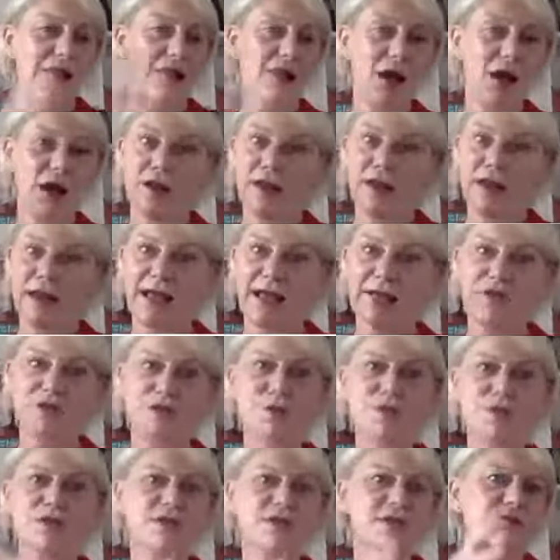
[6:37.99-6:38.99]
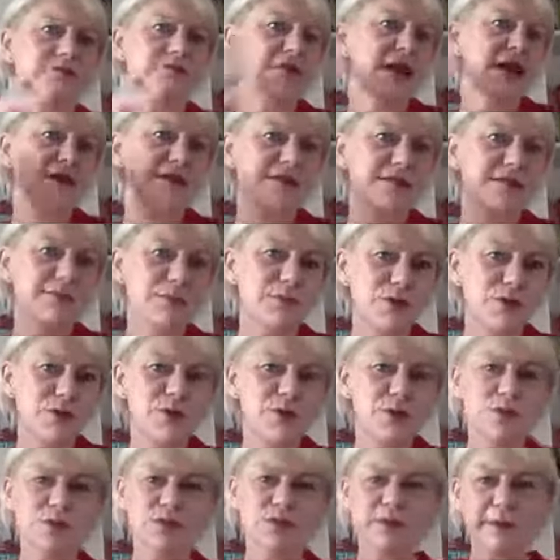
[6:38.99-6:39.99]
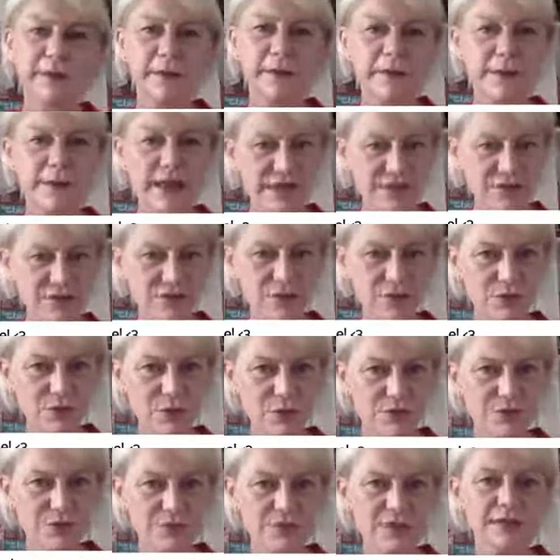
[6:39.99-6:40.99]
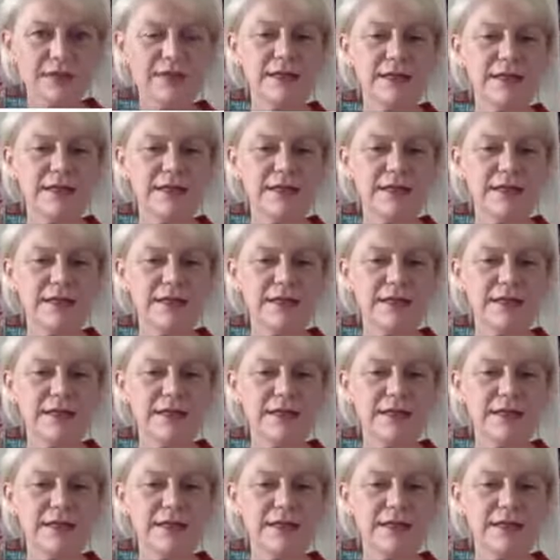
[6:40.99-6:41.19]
la la land, you wanted to fly to the moon, you wanted to become an astronaut.